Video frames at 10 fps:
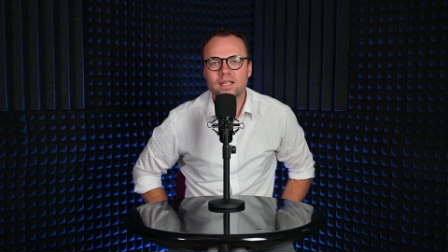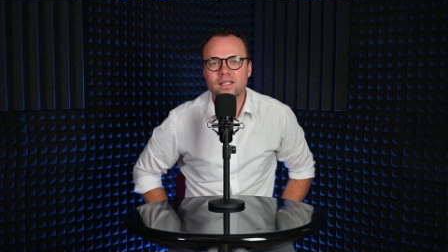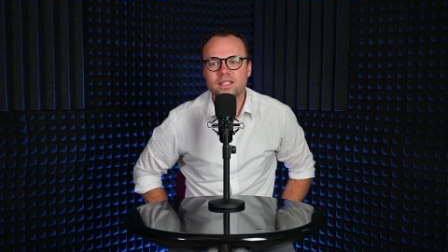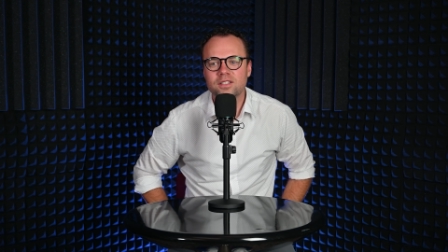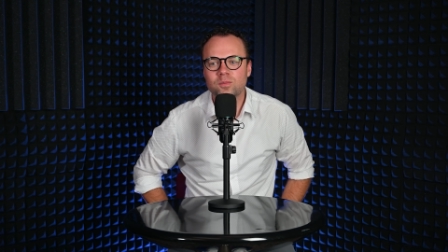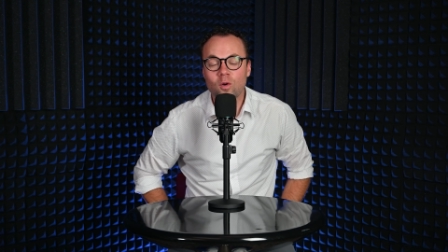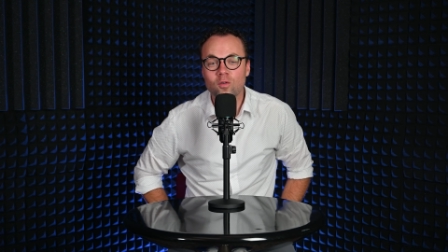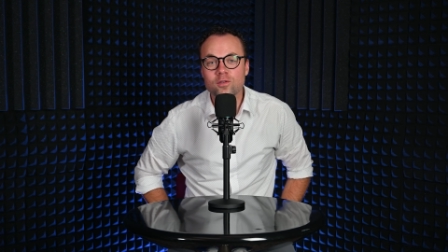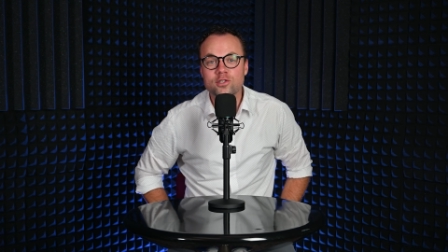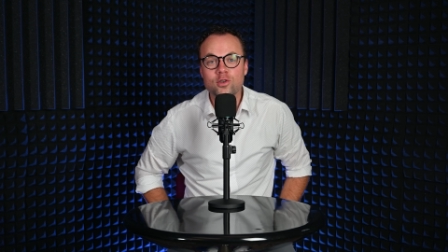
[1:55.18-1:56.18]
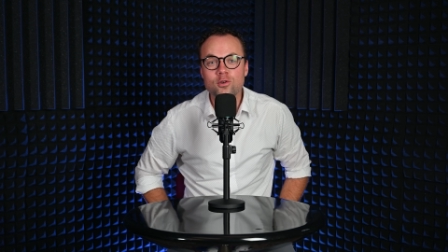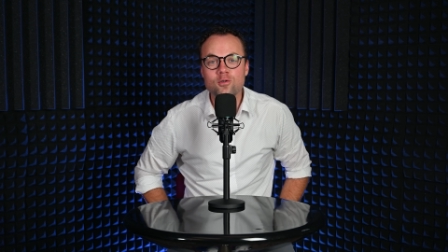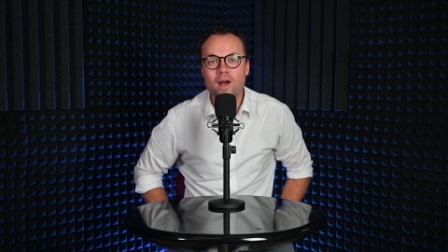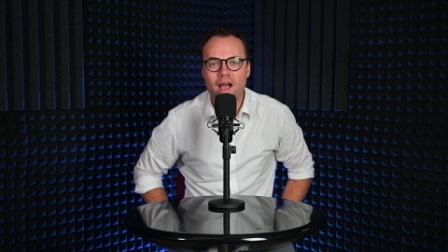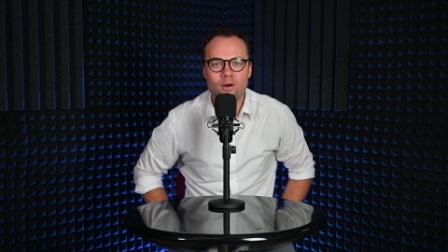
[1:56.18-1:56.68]
Uh, he spoke for
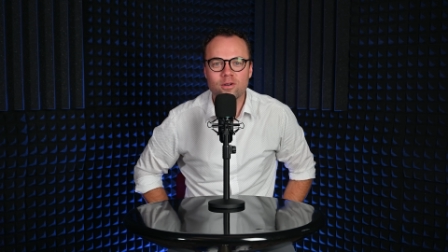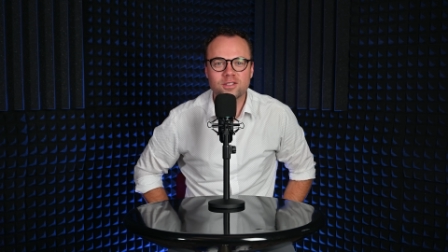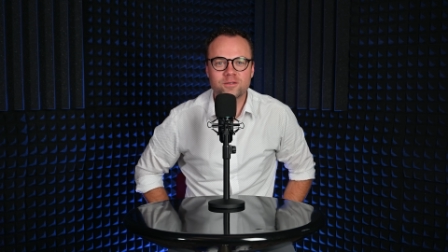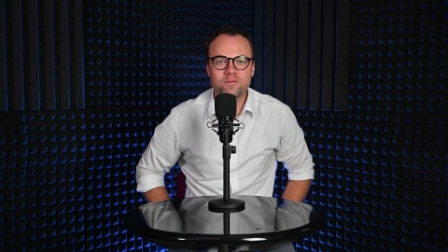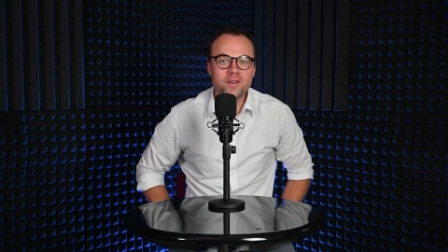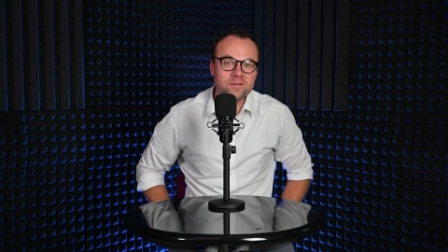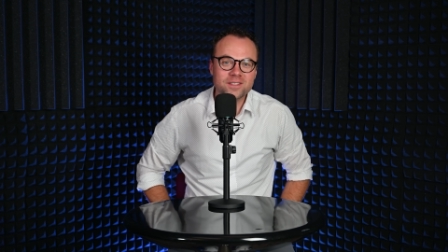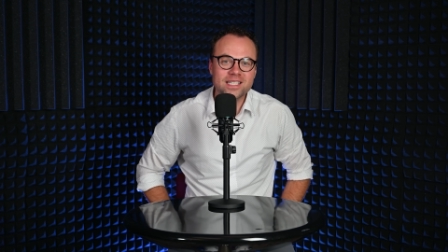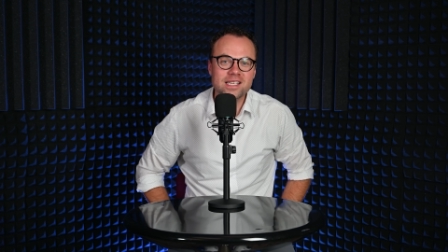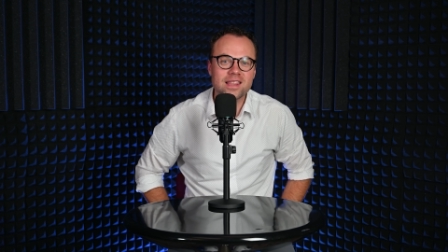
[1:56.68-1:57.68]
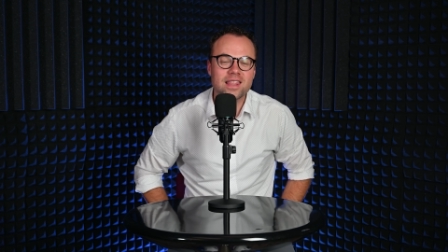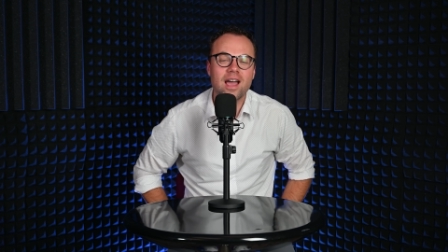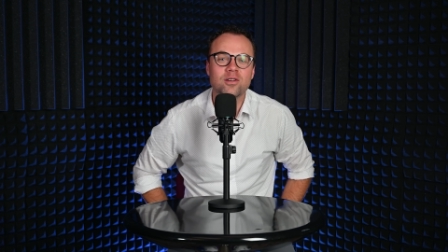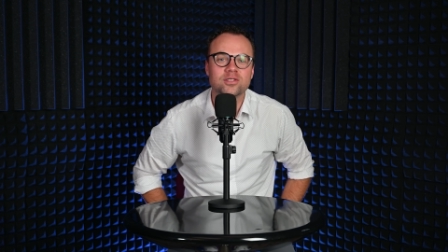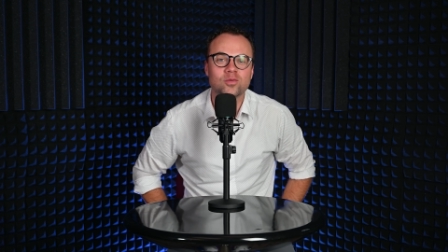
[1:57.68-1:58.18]
two hours,
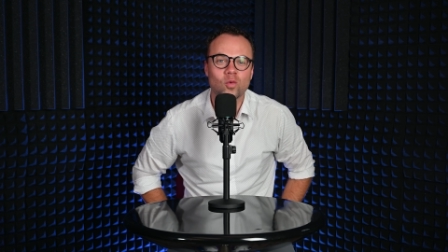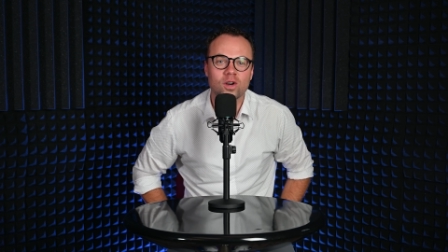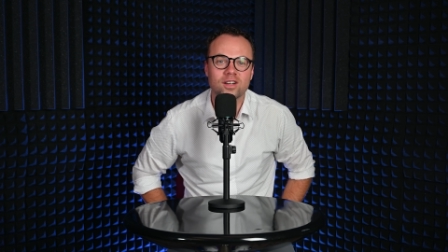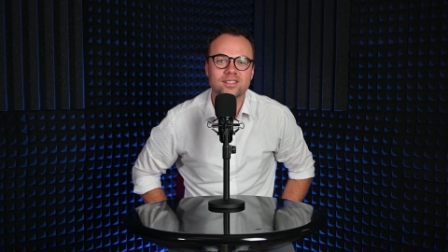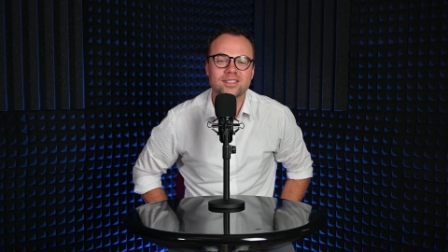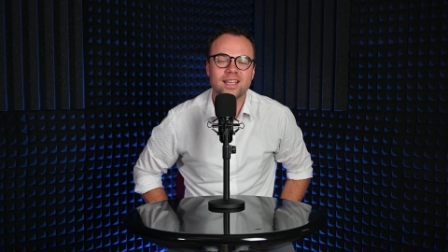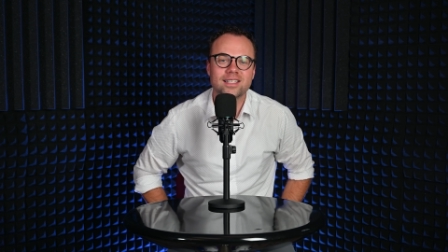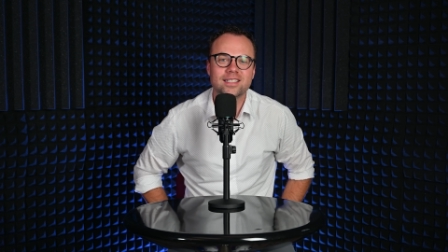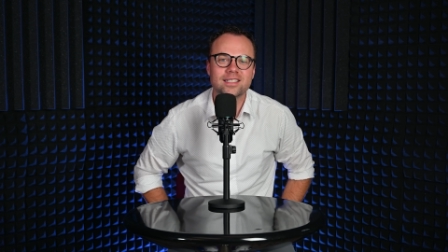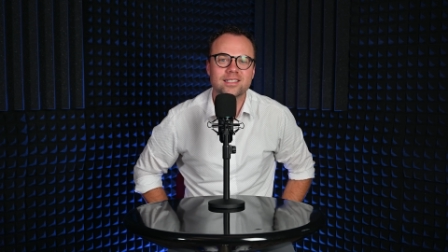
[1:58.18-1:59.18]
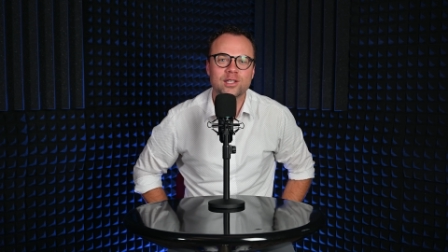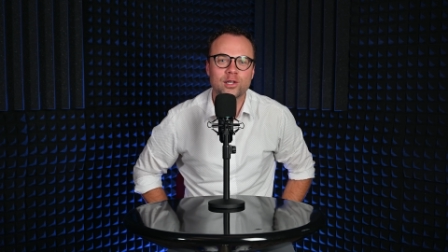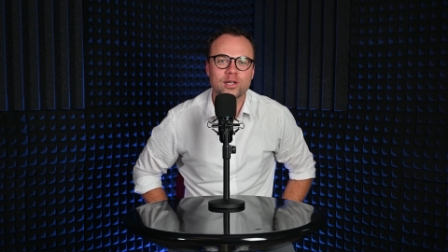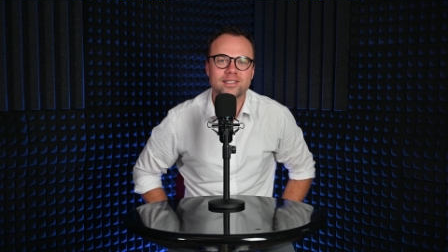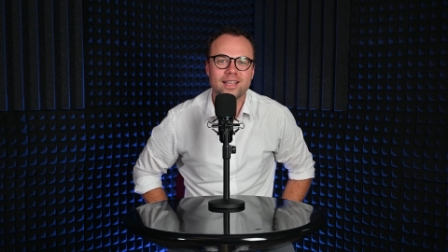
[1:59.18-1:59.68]
15,000 words, and didn't
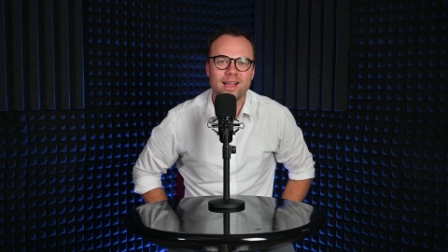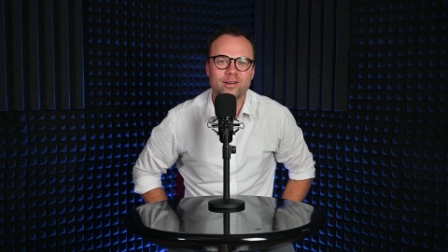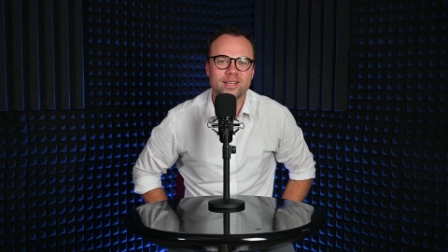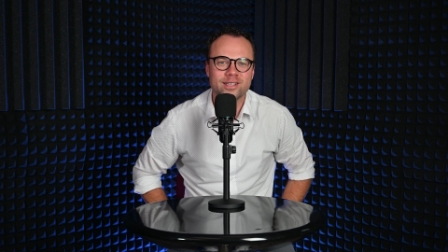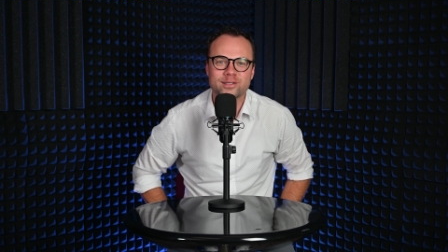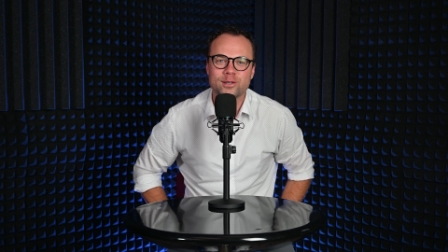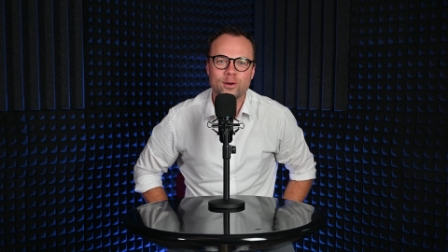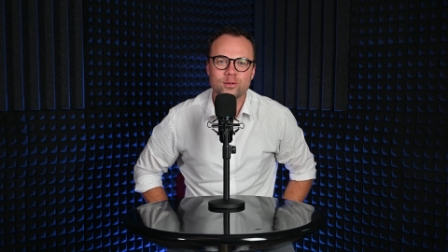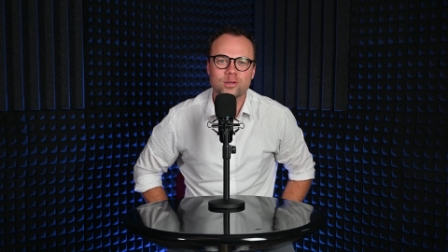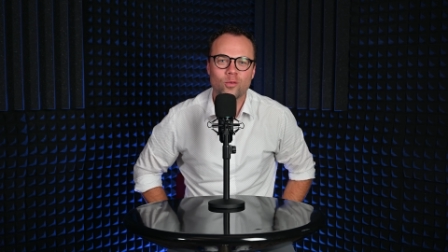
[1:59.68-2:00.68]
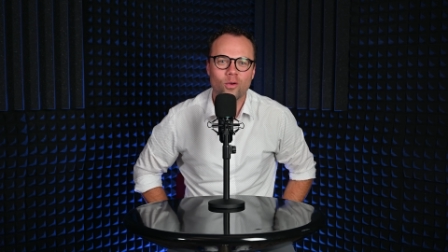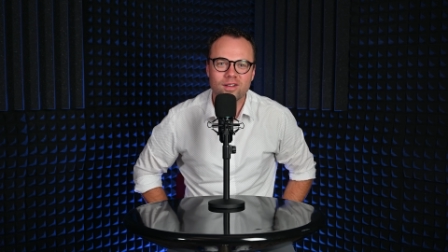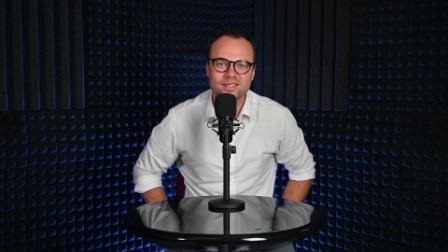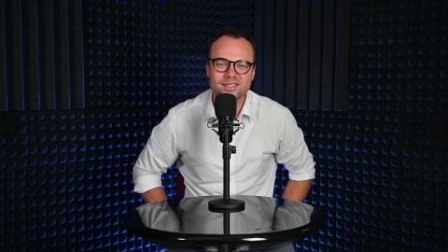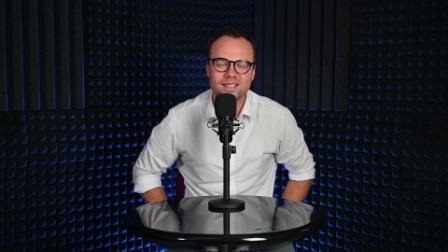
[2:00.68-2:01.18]
look down at his notes
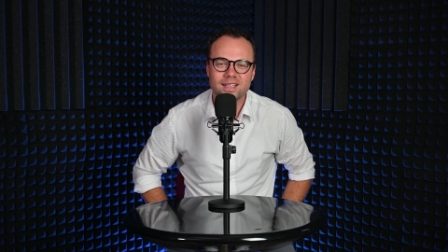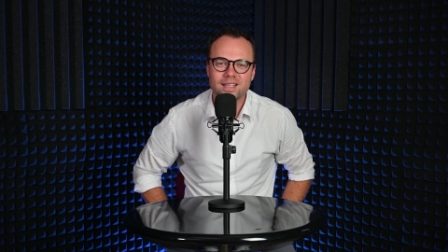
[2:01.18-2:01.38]
once.